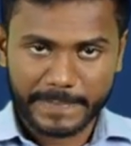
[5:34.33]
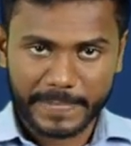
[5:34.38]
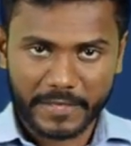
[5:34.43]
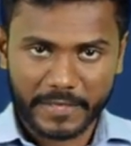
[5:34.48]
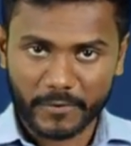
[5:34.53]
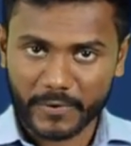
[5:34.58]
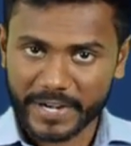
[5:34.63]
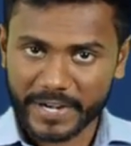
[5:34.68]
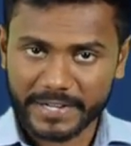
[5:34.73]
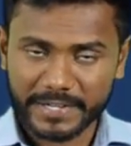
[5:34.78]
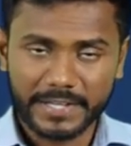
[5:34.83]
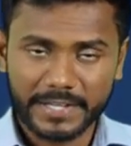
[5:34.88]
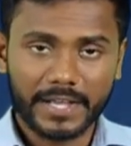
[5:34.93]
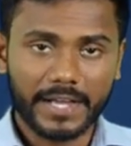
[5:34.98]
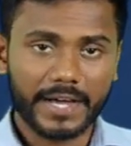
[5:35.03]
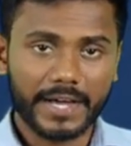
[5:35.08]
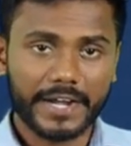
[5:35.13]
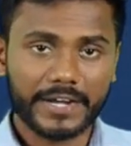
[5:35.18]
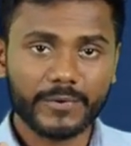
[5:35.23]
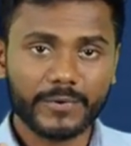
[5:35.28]
right,
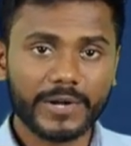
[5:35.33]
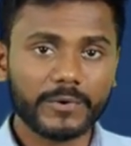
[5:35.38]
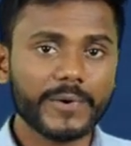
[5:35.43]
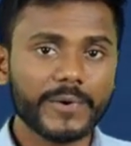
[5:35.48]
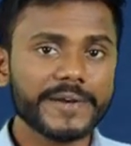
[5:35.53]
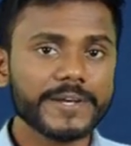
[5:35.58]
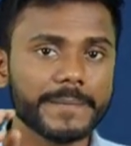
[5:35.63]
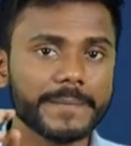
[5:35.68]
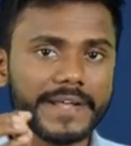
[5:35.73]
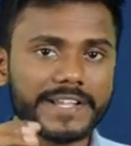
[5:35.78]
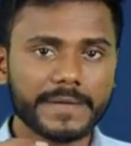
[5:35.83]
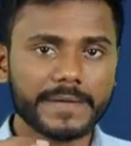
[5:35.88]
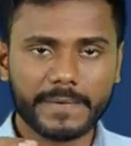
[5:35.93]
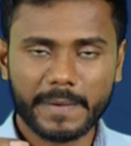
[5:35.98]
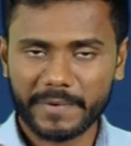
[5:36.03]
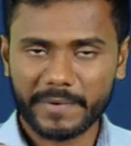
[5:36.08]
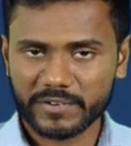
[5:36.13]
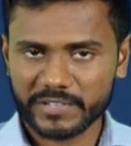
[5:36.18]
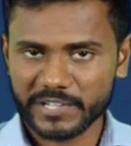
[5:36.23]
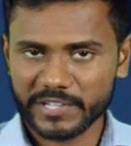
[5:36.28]
and you are going to make the
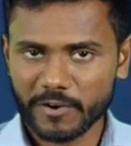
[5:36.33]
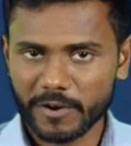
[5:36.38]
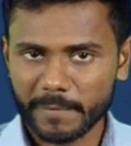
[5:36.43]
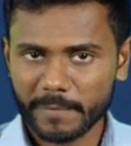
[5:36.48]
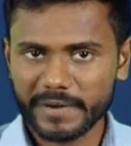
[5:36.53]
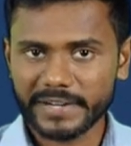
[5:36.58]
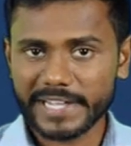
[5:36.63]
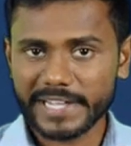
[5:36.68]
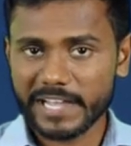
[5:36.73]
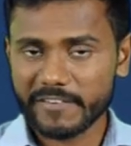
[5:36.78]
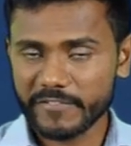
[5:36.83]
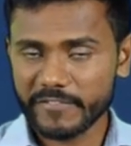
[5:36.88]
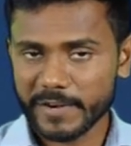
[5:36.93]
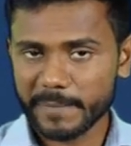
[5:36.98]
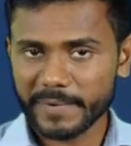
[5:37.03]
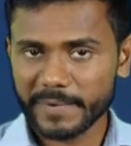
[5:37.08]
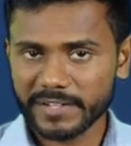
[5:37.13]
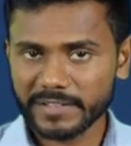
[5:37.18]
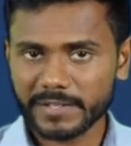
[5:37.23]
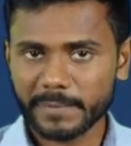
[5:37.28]
payment to the government every
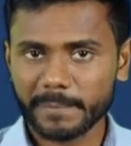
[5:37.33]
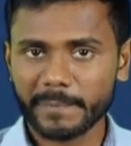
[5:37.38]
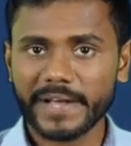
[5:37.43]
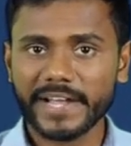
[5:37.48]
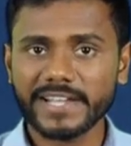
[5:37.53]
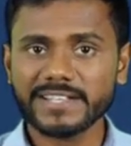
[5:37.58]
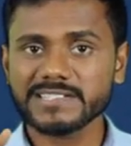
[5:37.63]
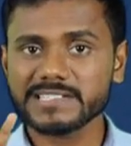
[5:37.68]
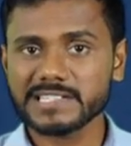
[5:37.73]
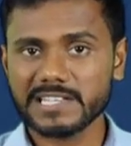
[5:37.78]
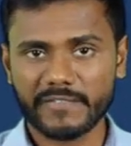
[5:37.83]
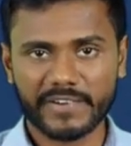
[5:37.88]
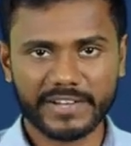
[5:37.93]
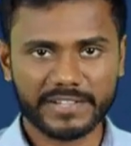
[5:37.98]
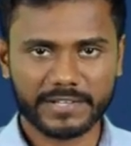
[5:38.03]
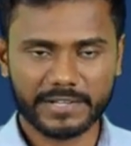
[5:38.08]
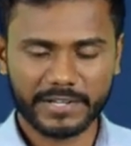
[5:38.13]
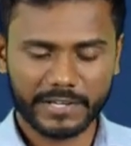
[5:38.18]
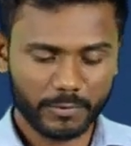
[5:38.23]
month by 7th